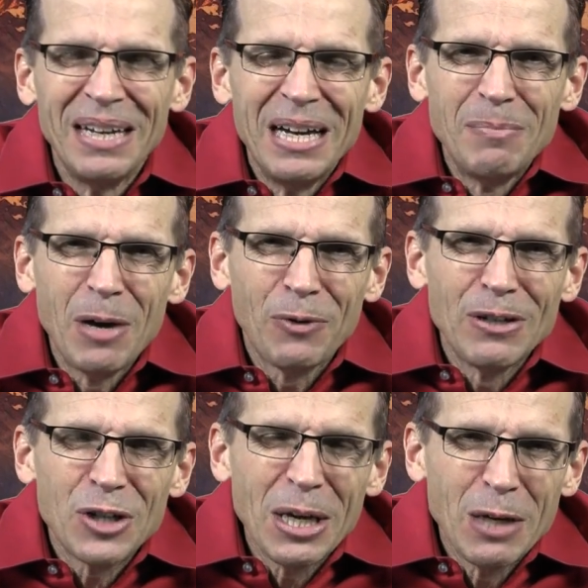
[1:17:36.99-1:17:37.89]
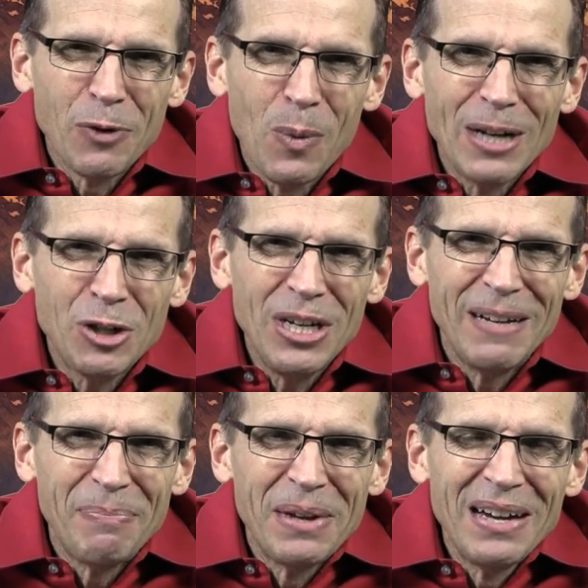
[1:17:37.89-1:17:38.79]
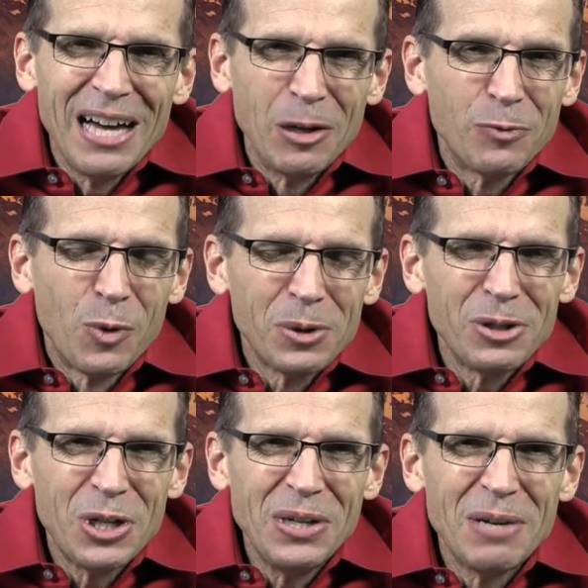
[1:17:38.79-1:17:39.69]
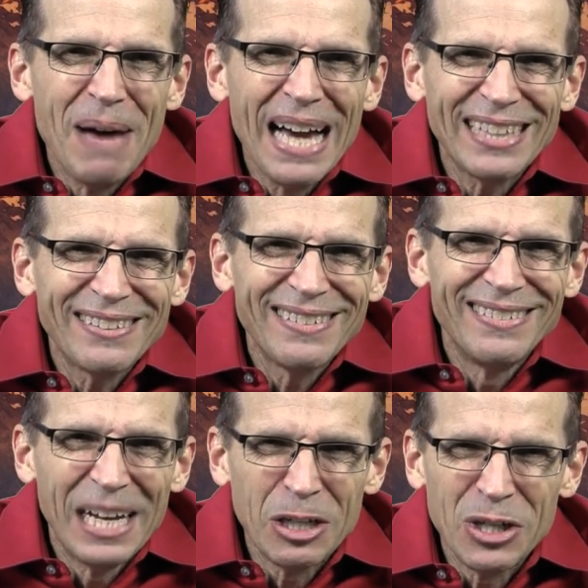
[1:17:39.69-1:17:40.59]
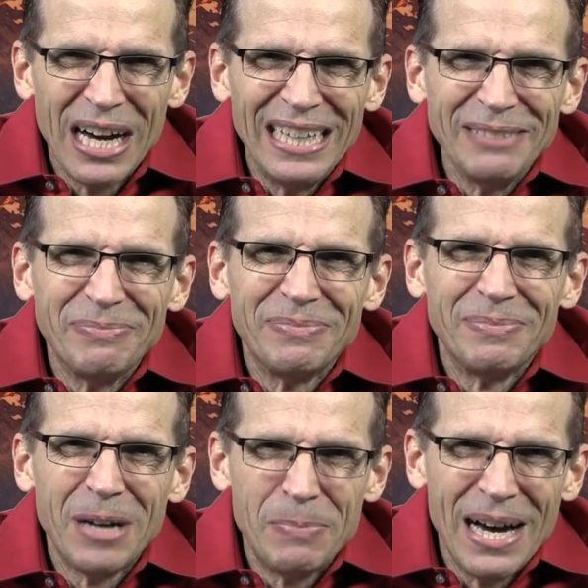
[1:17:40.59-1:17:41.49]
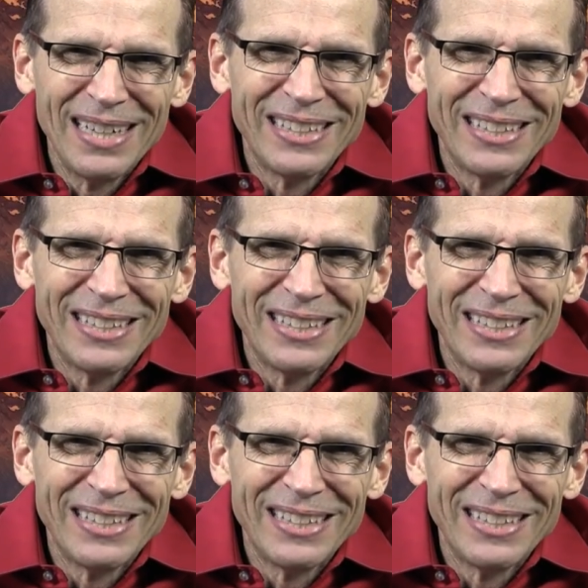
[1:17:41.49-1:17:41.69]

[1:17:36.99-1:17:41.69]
My friends, thank you for watching. I look forward to seeing you back next time. Bye bye.